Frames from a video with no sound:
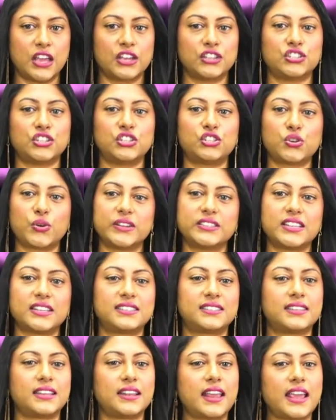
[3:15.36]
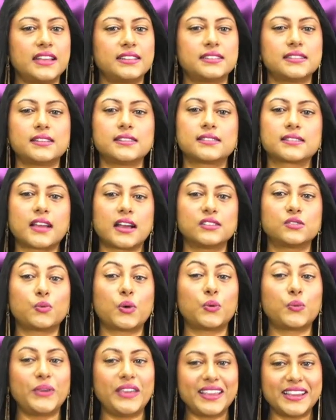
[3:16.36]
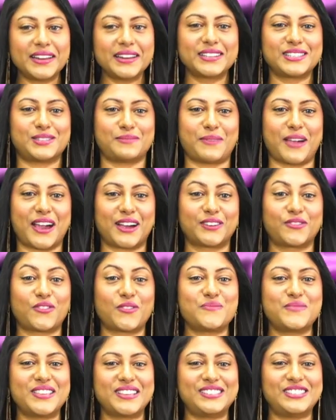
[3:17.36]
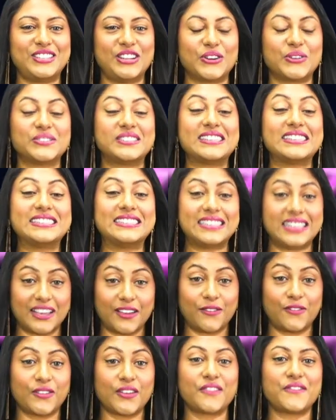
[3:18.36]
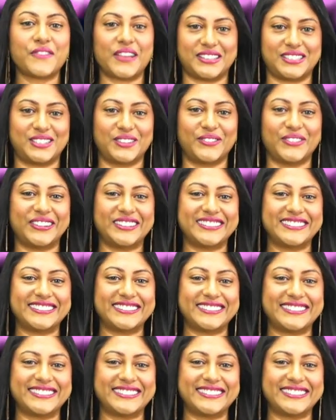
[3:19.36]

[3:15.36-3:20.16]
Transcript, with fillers: she joins us today to discuss what we can expect from this year's TIFF Festival.